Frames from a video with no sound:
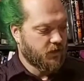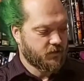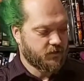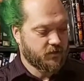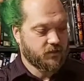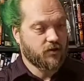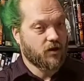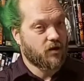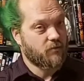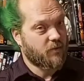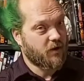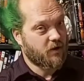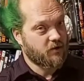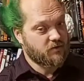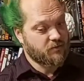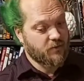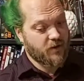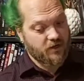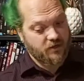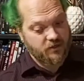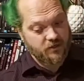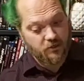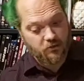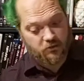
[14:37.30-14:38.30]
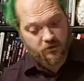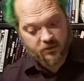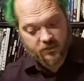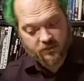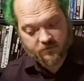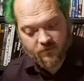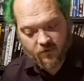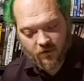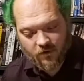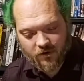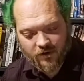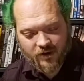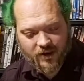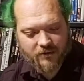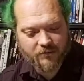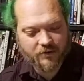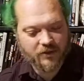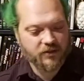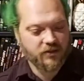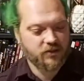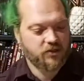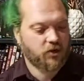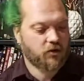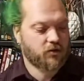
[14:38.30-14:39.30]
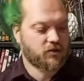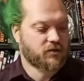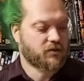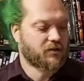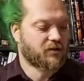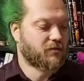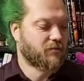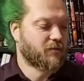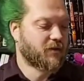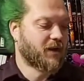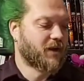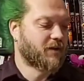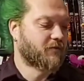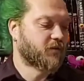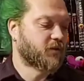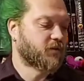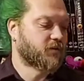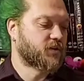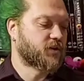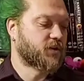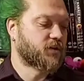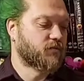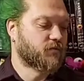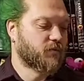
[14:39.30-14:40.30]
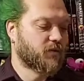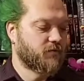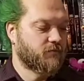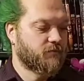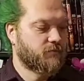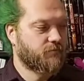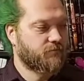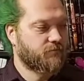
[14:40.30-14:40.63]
And did not bounce back nearly as far. I mean, the dart's a little bit heavier too.